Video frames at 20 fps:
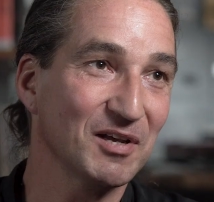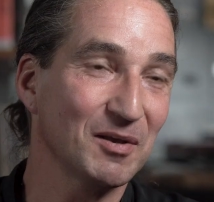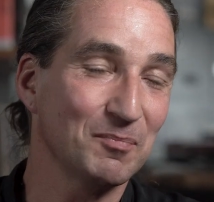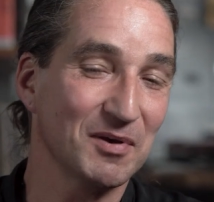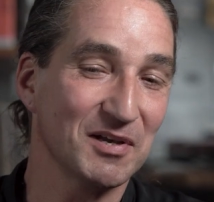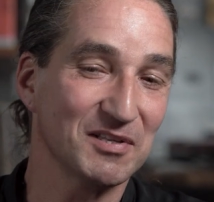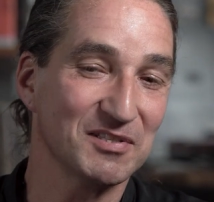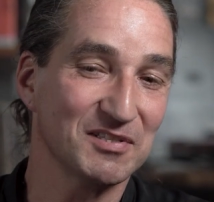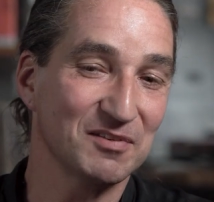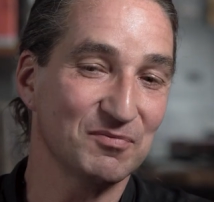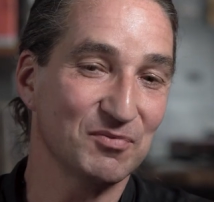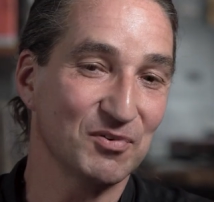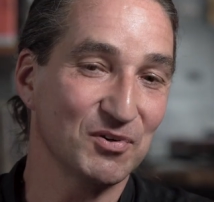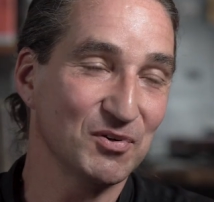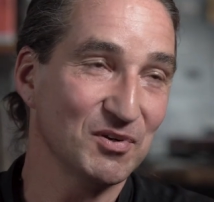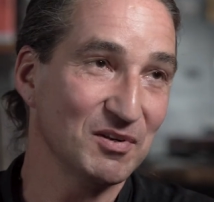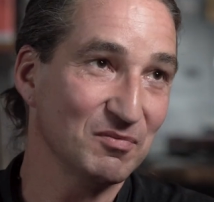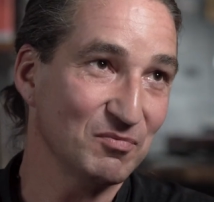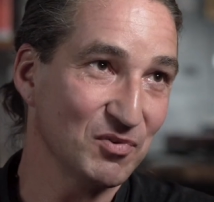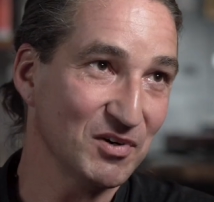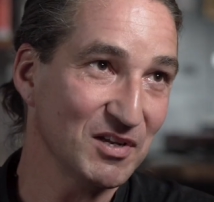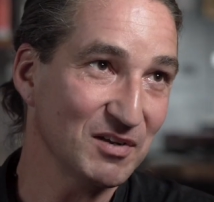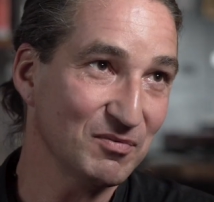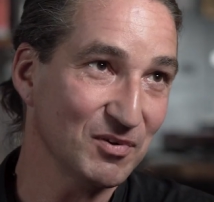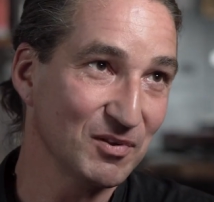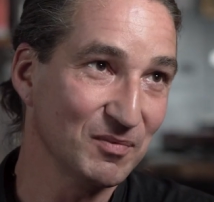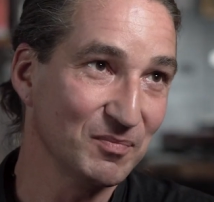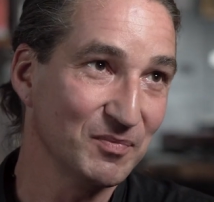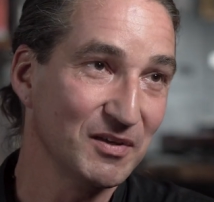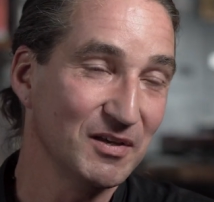a capacity for good and for
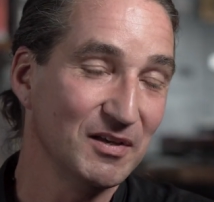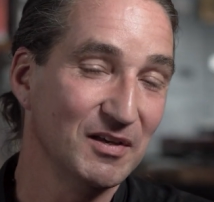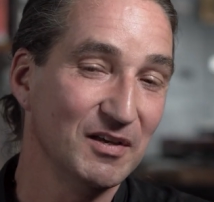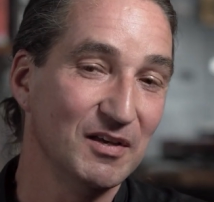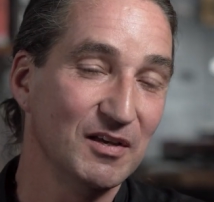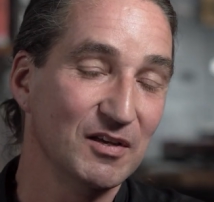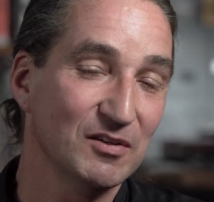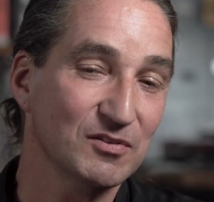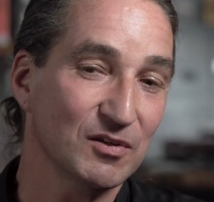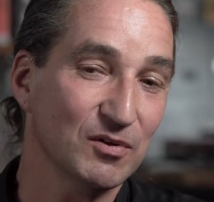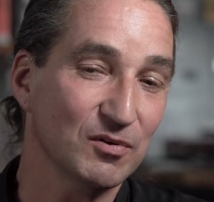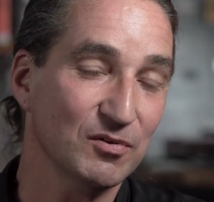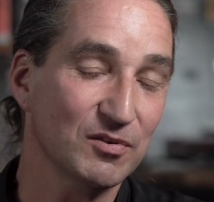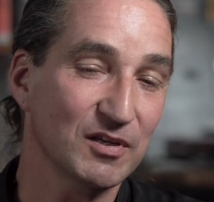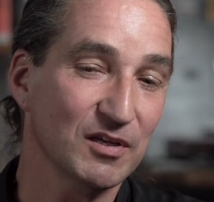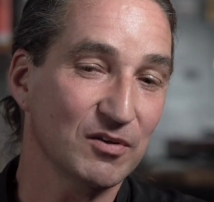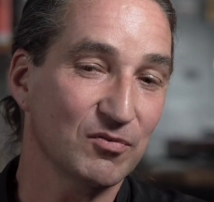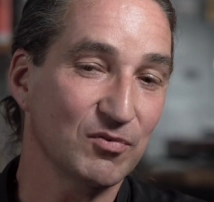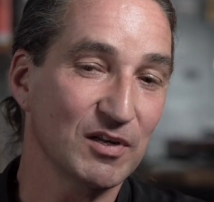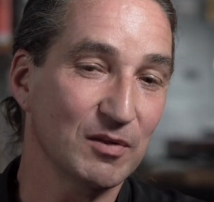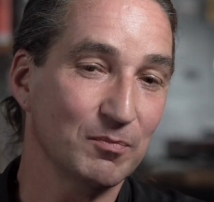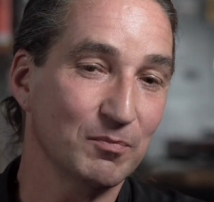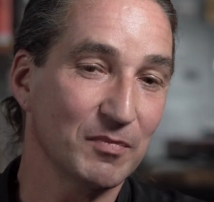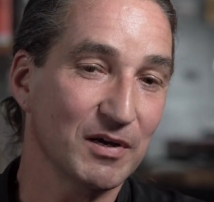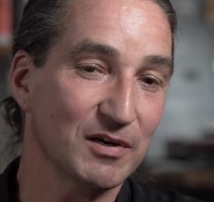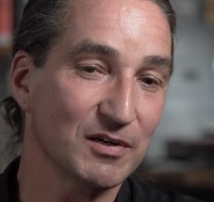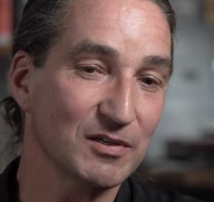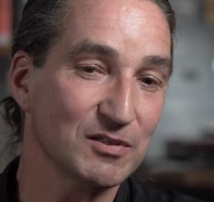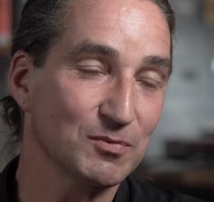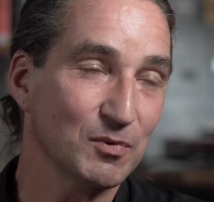evil. So I don't think it really
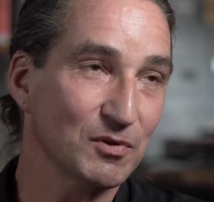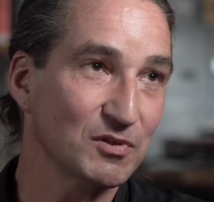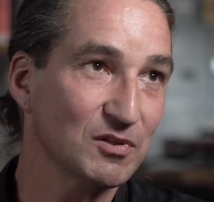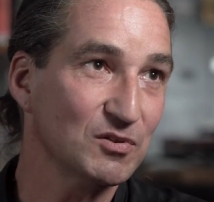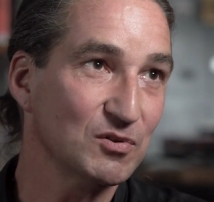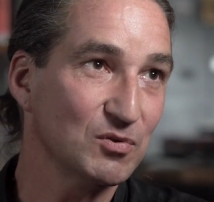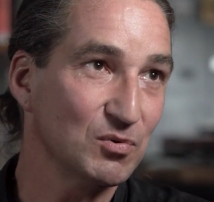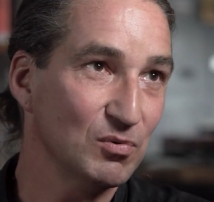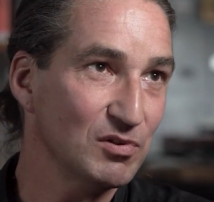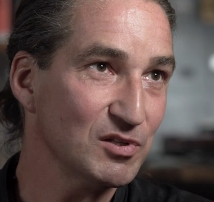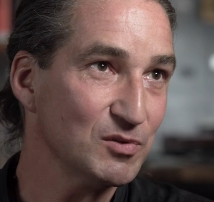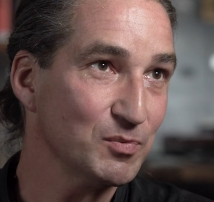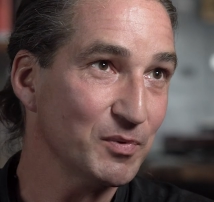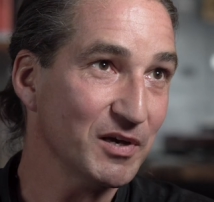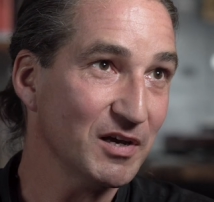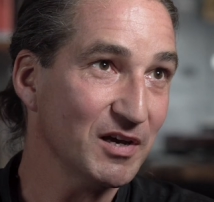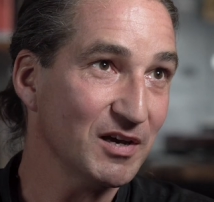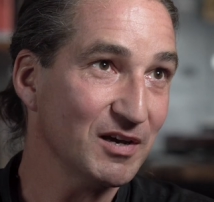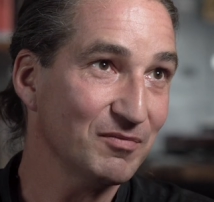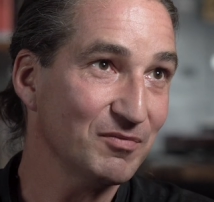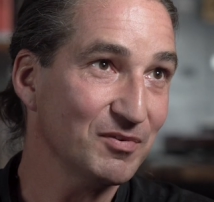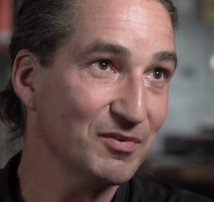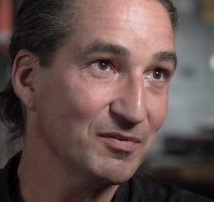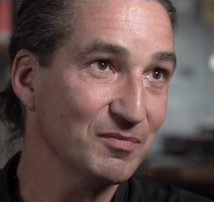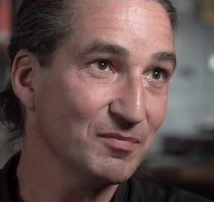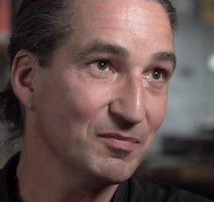matters what tools we have